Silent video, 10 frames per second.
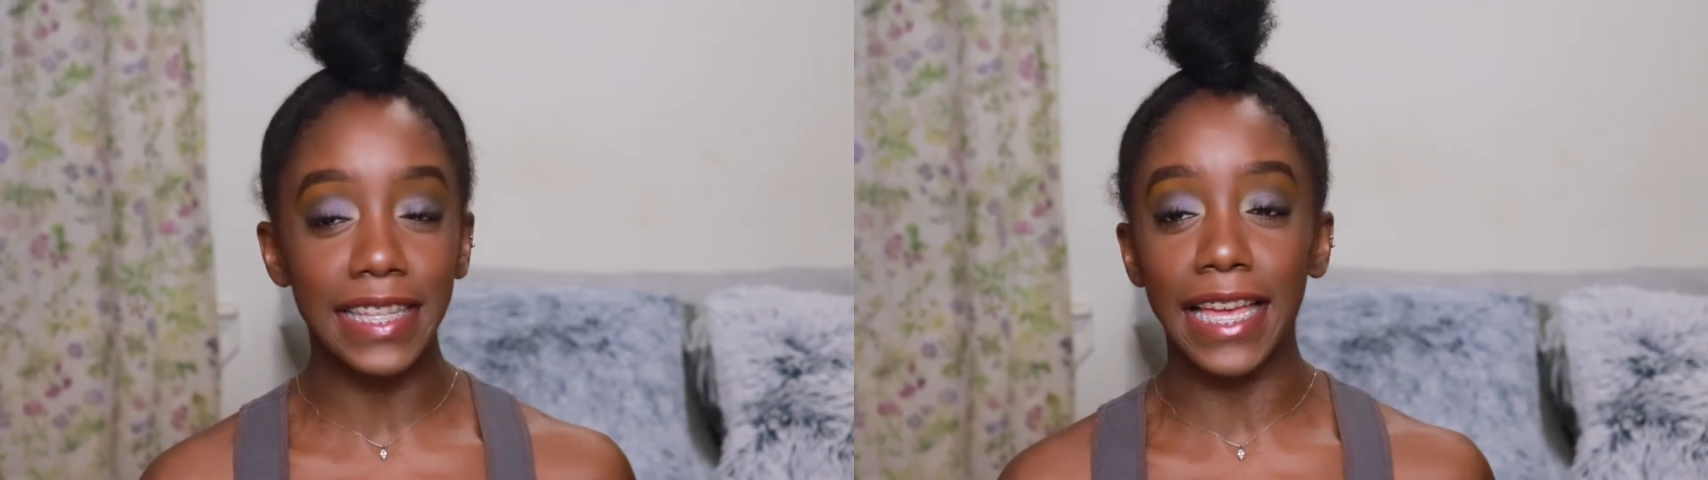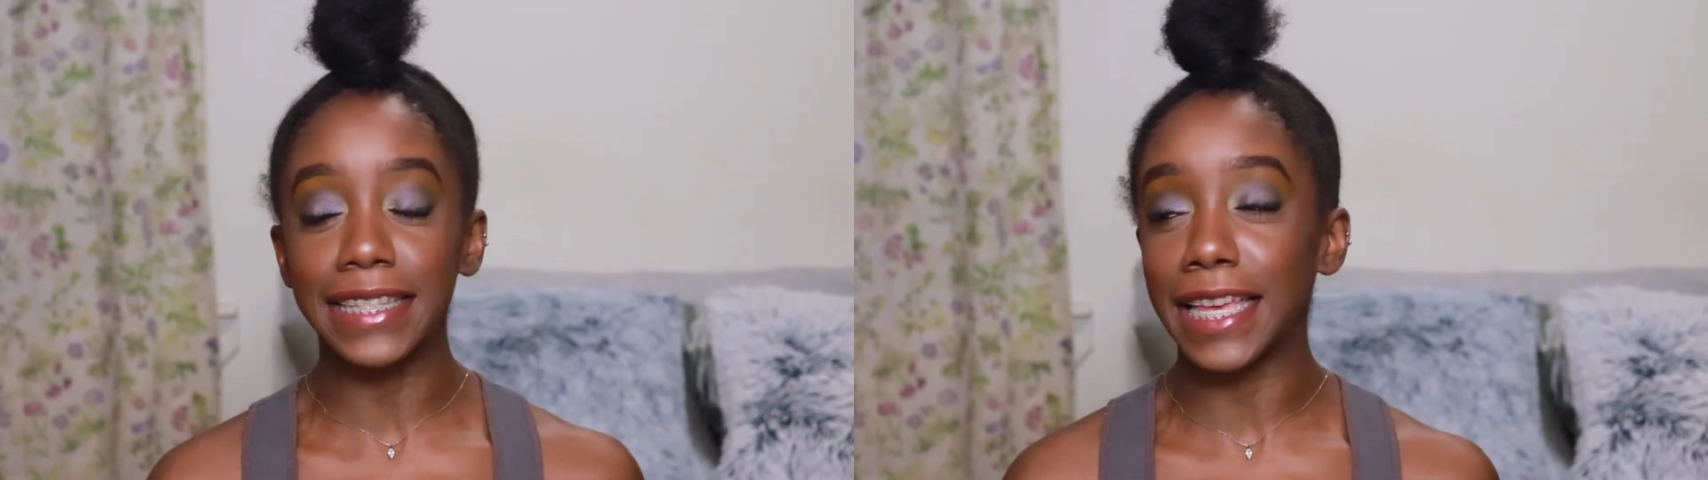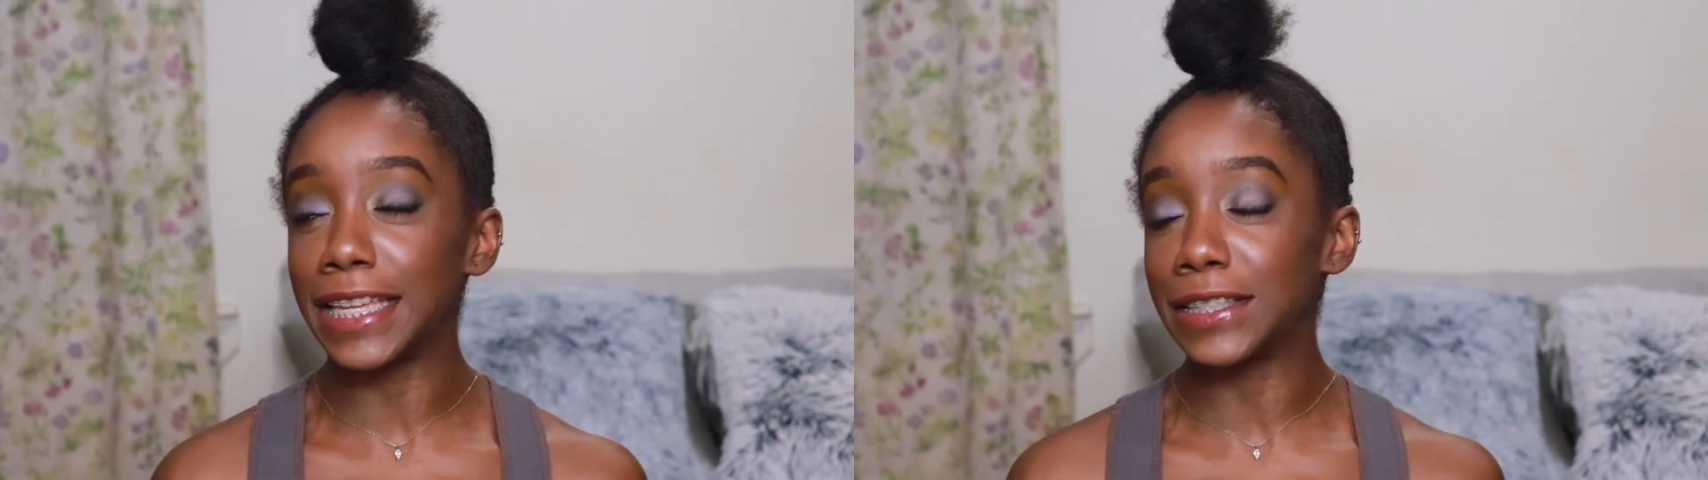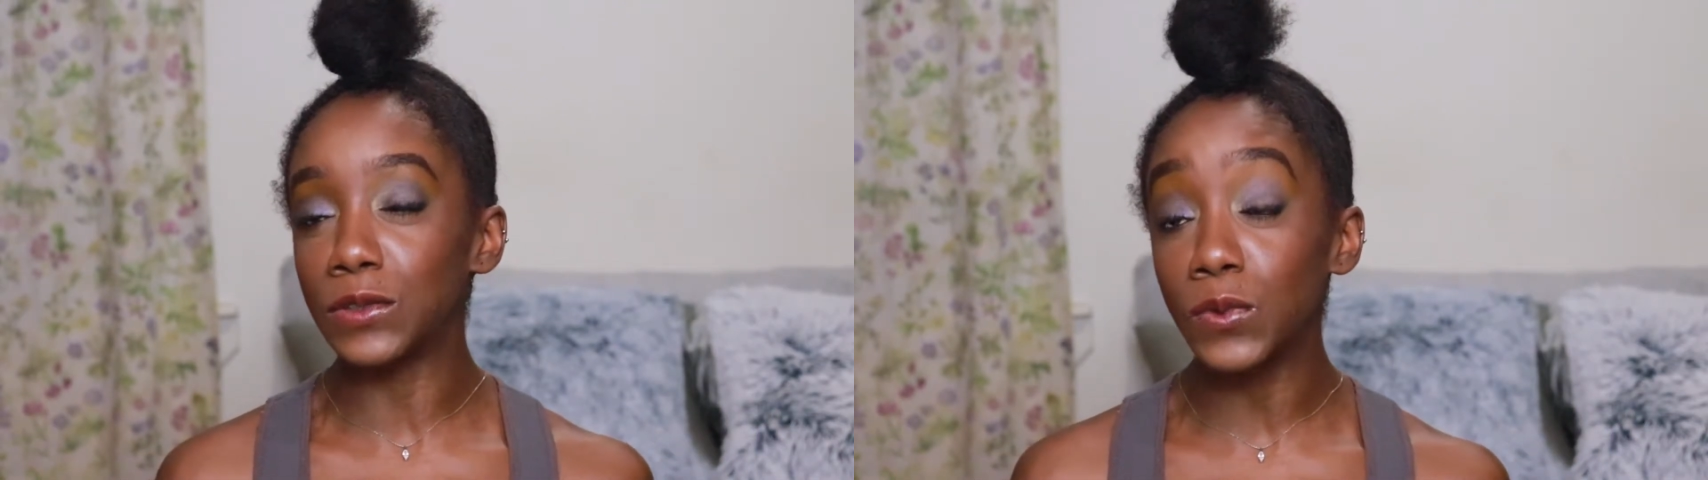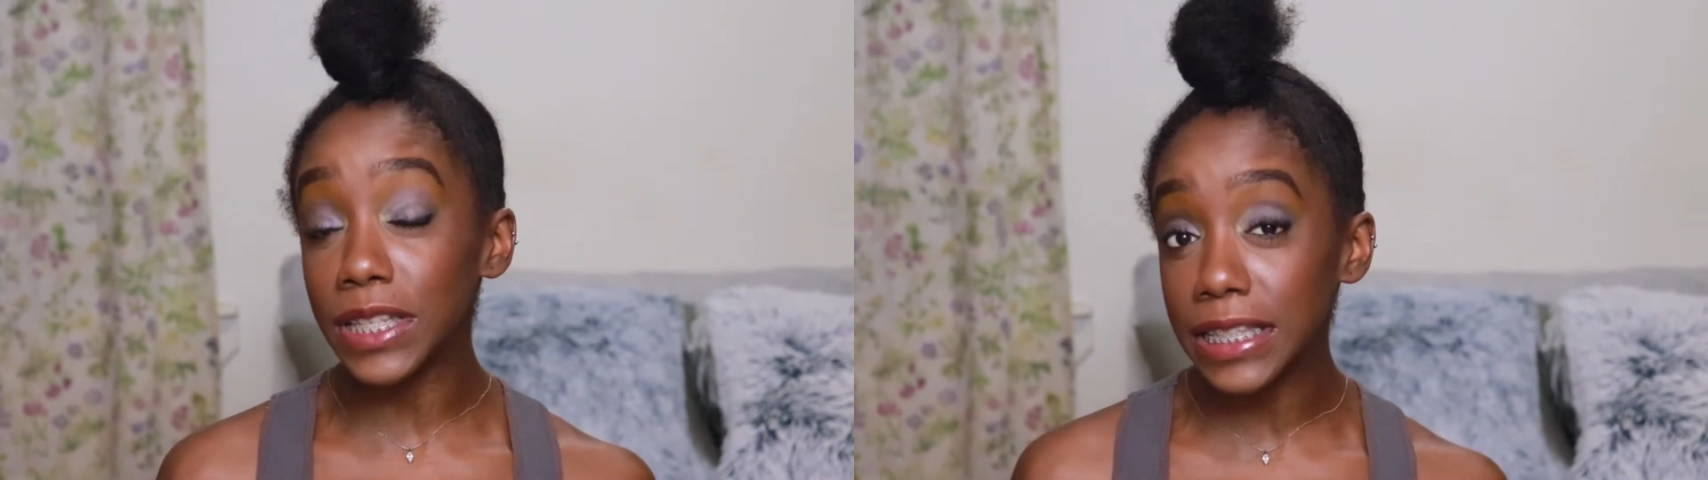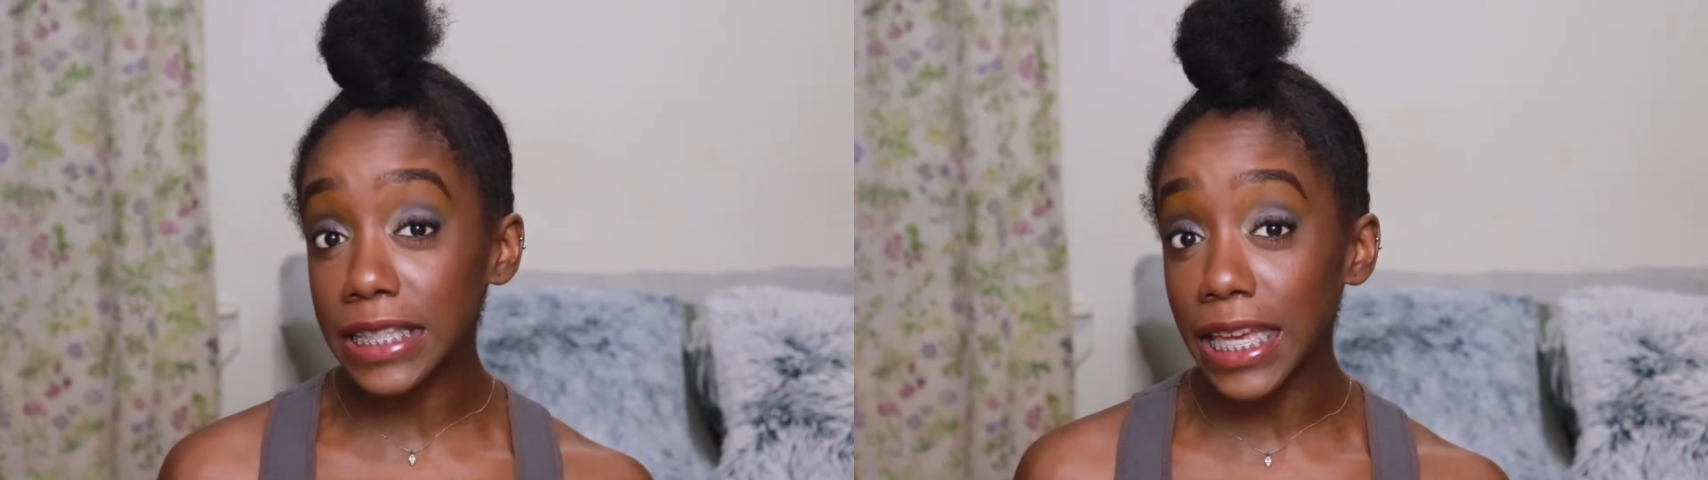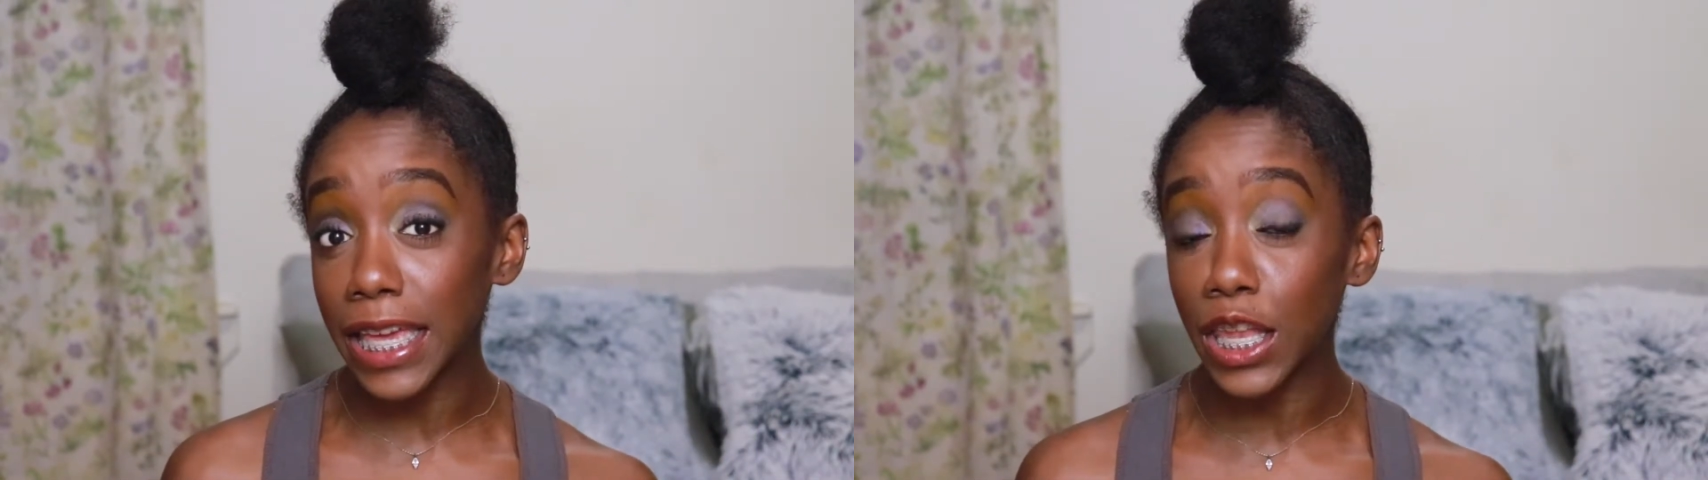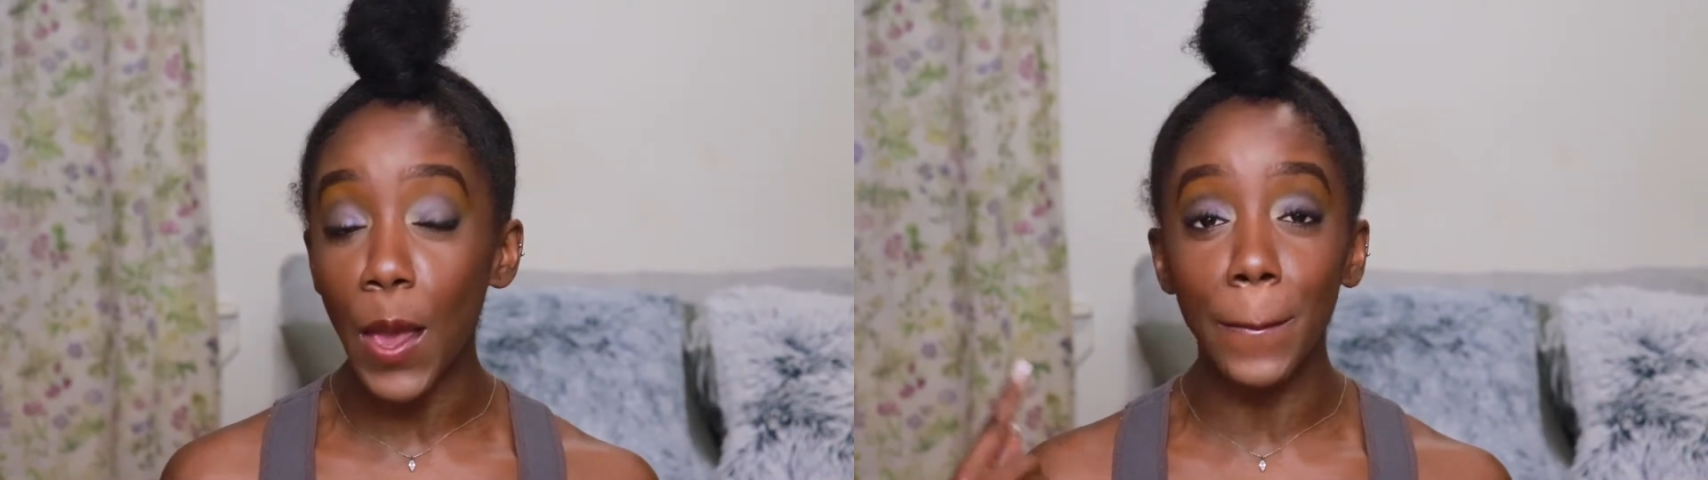nice and
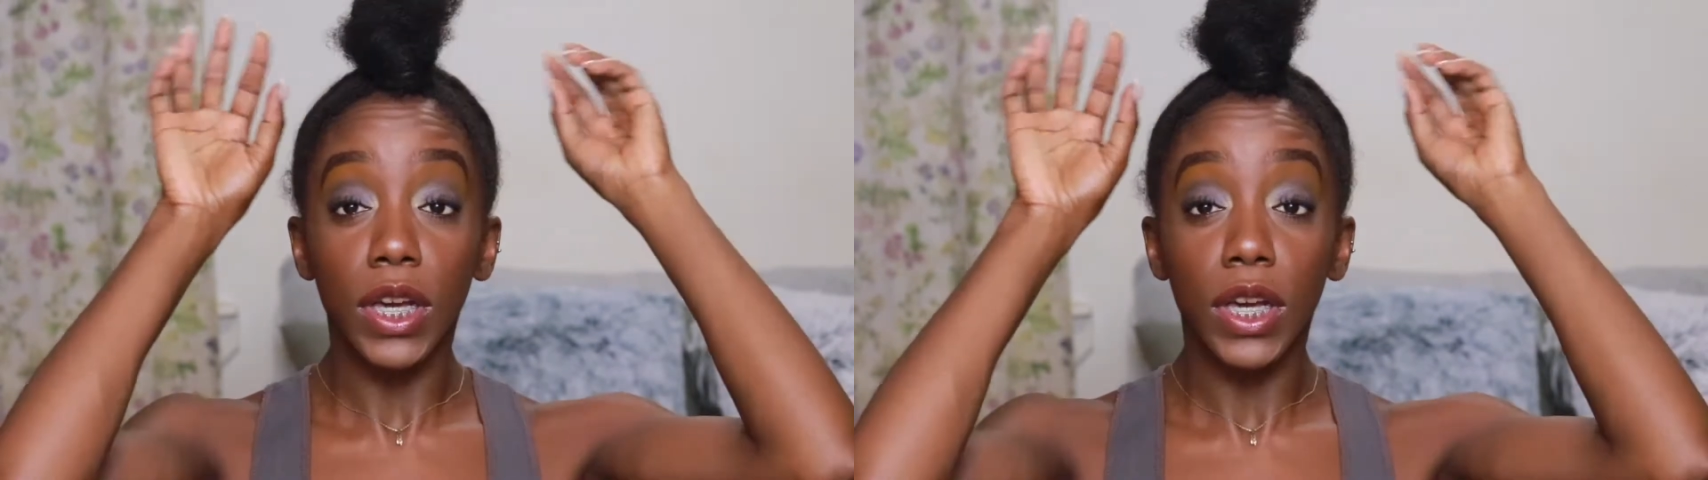twisted,